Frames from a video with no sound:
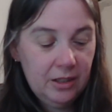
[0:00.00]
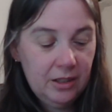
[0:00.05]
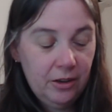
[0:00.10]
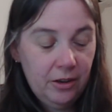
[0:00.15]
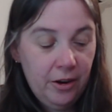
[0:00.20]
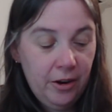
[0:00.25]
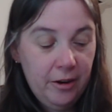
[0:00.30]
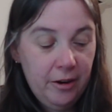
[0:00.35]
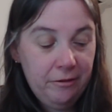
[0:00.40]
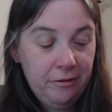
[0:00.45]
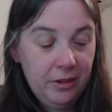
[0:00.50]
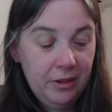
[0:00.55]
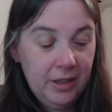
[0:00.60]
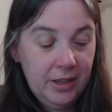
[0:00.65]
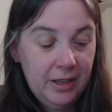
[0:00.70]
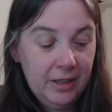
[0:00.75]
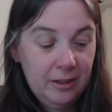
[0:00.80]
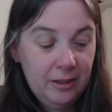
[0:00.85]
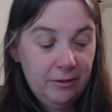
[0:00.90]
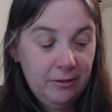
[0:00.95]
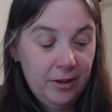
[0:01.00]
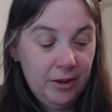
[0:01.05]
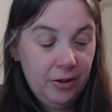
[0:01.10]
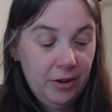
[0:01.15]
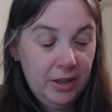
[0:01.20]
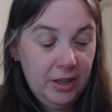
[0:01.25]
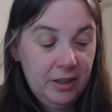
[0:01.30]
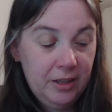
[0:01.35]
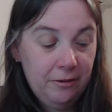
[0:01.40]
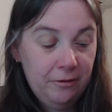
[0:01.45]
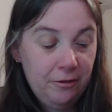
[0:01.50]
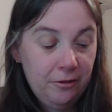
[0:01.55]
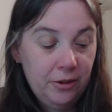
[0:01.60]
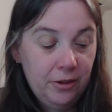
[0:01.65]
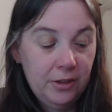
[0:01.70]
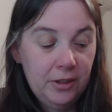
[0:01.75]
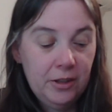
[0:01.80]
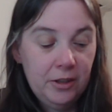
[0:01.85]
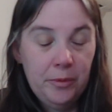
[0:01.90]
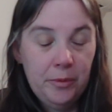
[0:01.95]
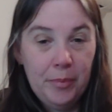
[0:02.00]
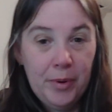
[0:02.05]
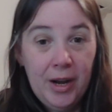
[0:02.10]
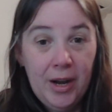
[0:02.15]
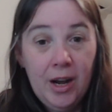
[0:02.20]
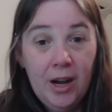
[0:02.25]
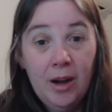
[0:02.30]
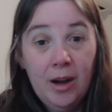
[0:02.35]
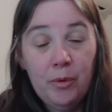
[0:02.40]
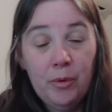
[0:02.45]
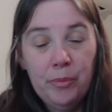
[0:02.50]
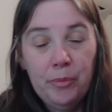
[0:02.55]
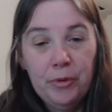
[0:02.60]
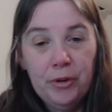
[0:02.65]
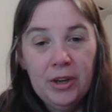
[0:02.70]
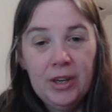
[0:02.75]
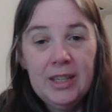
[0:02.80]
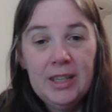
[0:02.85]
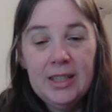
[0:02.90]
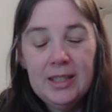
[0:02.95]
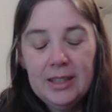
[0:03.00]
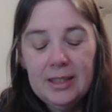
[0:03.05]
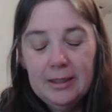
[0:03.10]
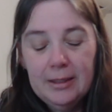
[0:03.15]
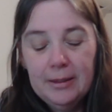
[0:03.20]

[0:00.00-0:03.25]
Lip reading: so hopefully it's very different to Bahama Breeze.